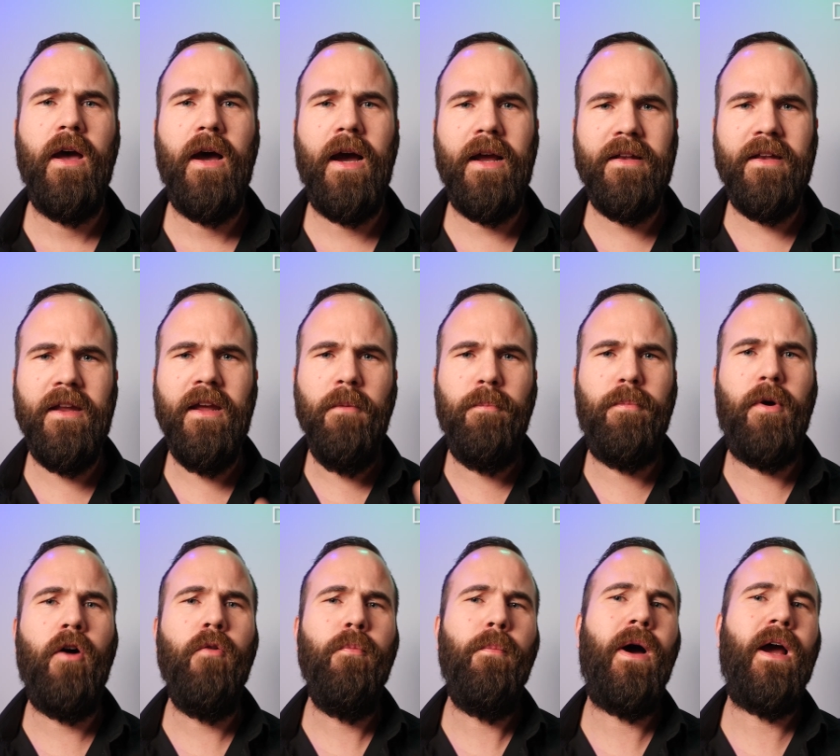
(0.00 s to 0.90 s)
I think
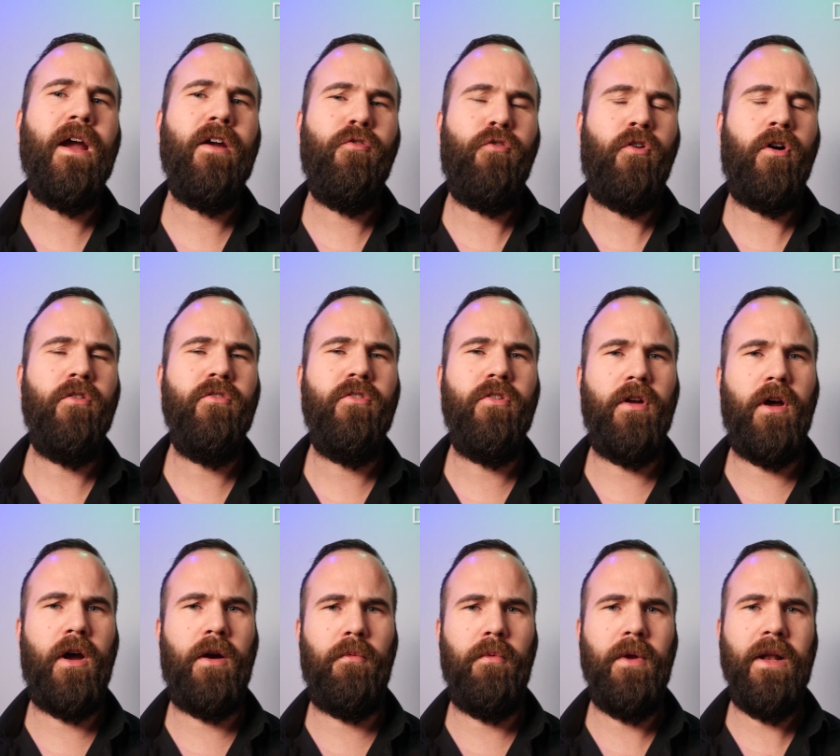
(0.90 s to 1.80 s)
both microphones
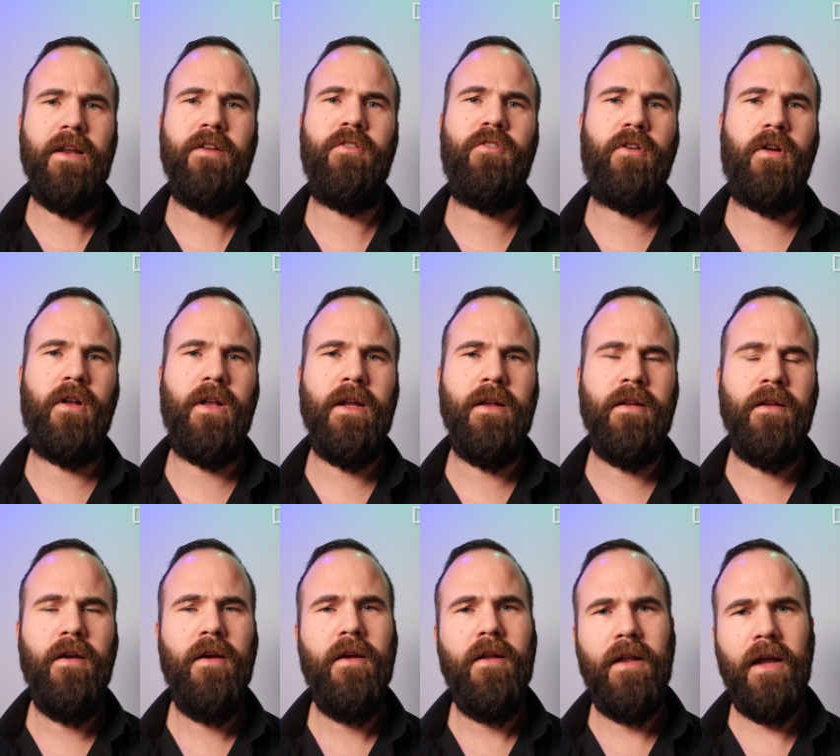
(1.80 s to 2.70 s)
are really solid.